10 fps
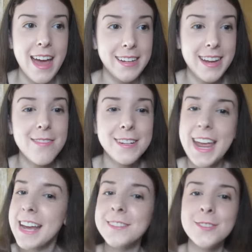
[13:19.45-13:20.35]
And Devin
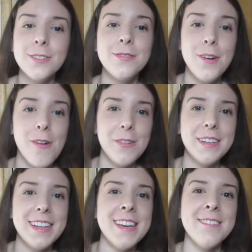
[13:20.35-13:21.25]
answered the phone,
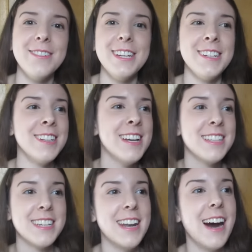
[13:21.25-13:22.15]
and we all
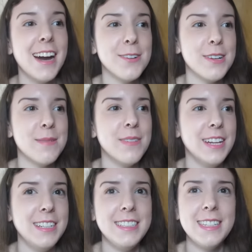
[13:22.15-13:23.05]
said hi to him,
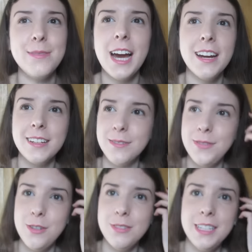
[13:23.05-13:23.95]
and he seemed kind of
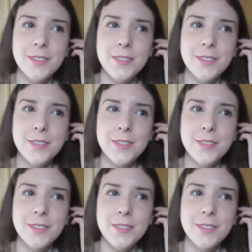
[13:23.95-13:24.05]
confused.